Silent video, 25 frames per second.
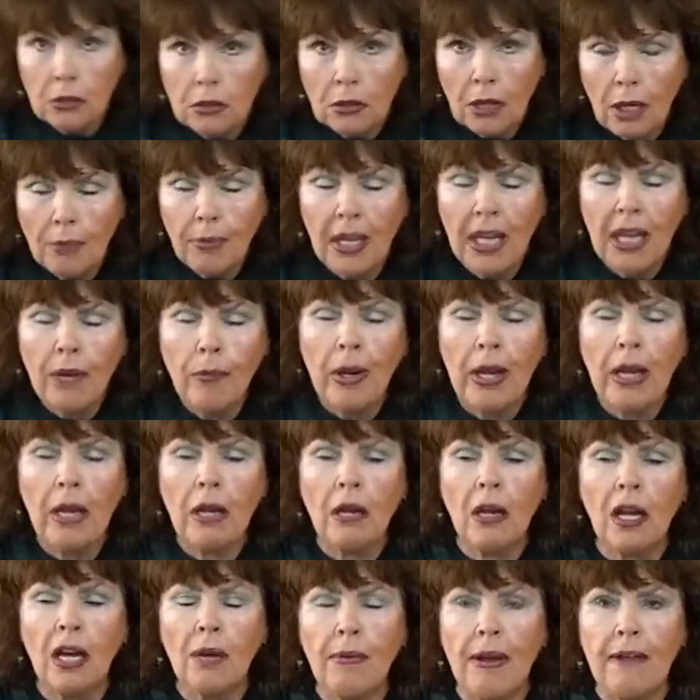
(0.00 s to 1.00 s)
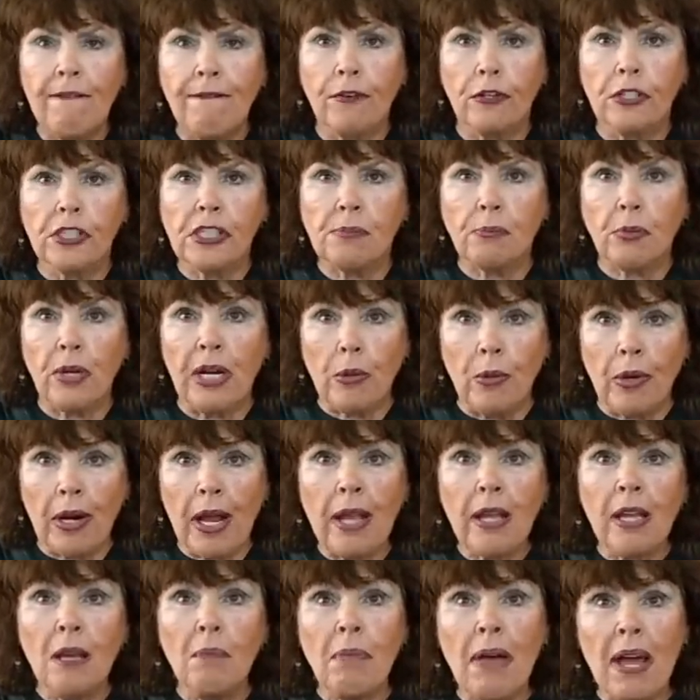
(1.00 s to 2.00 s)
I'm getting ready to go to my first break. When I
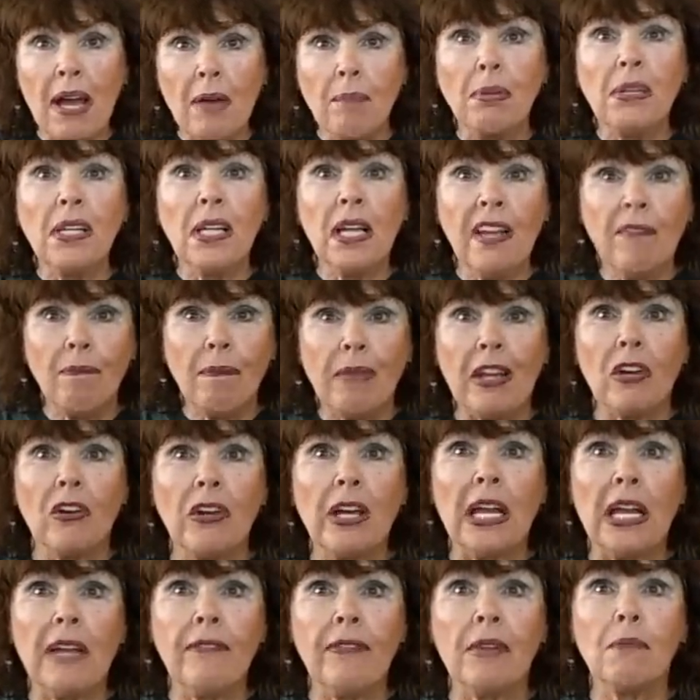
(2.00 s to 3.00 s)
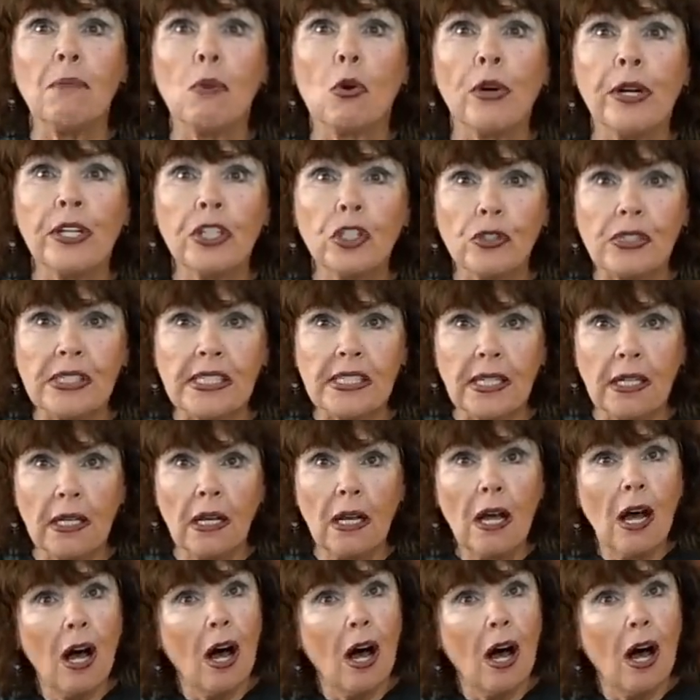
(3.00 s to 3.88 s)
come back, believe me, it'll get even more interesting.